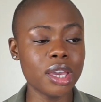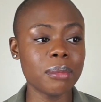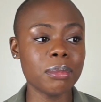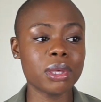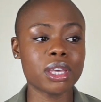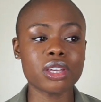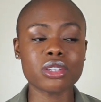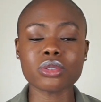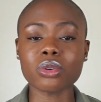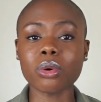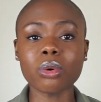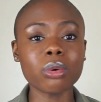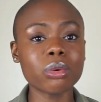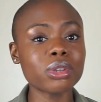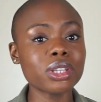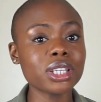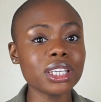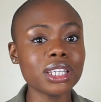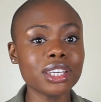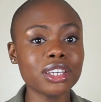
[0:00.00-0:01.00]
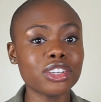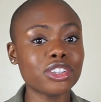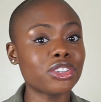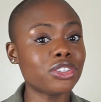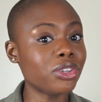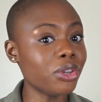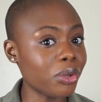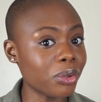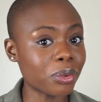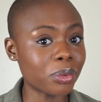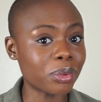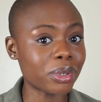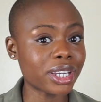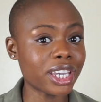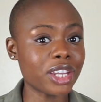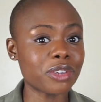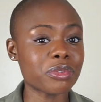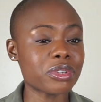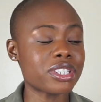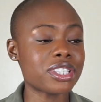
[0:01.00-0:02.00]
because only you
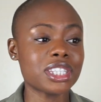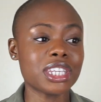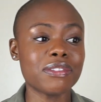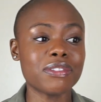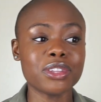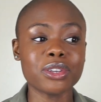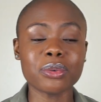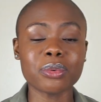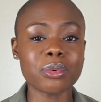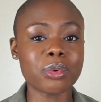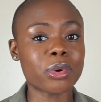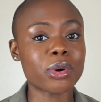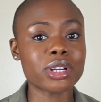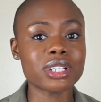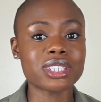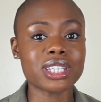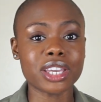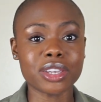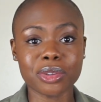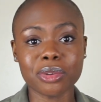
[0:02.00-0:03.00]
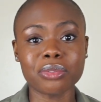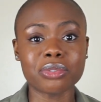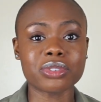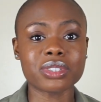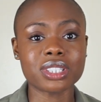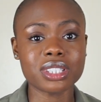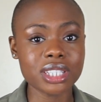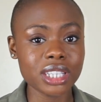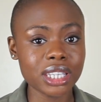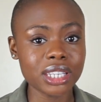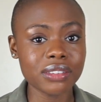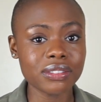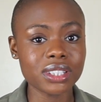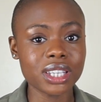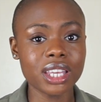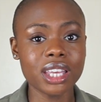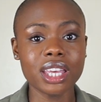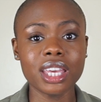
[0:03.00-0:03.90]
can receive the awards that you've received